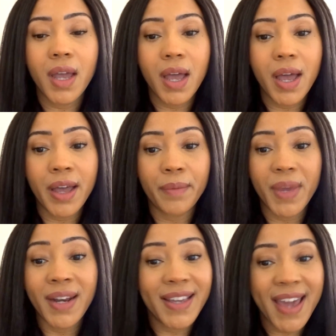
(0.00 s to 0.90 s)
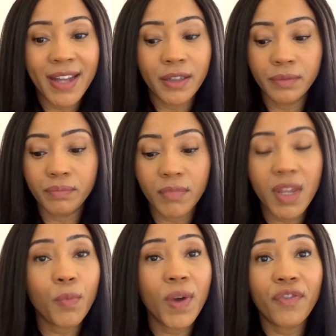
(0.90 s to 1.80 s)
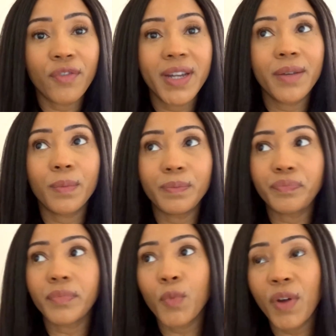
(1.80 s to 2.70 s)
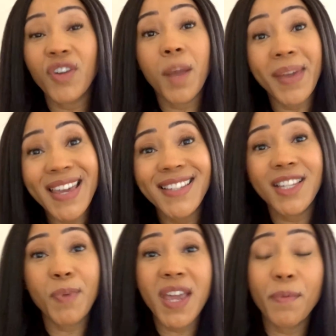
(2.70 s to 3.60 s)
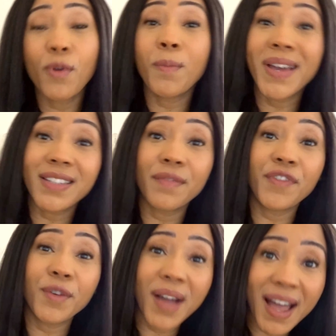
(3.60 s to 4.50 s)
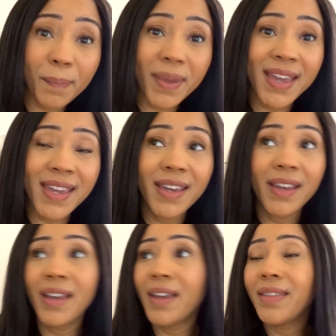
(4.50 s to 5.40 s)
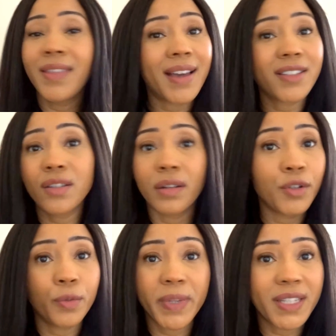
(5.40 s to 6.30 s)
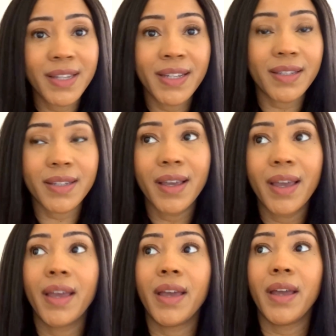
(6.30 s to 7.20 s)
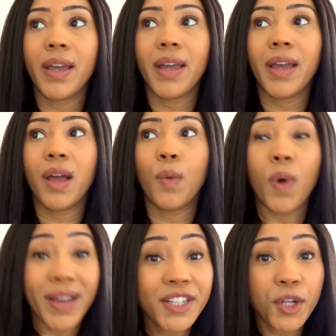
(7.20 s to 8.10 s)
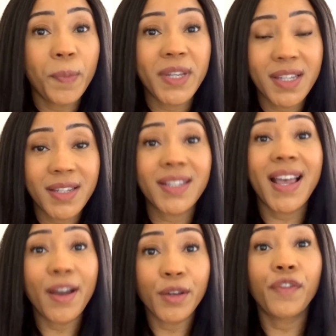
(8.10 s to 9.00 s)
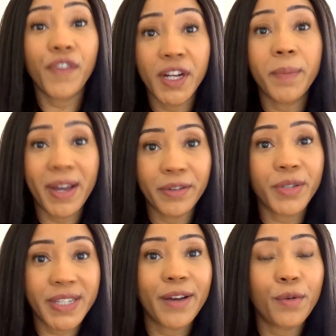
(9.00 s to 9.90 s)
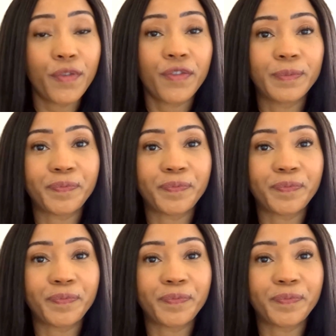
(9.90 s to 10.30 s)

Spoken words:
And again, whether it appeases people, makes them feel happy, that's not your business. What is your business is how you feel about yourself.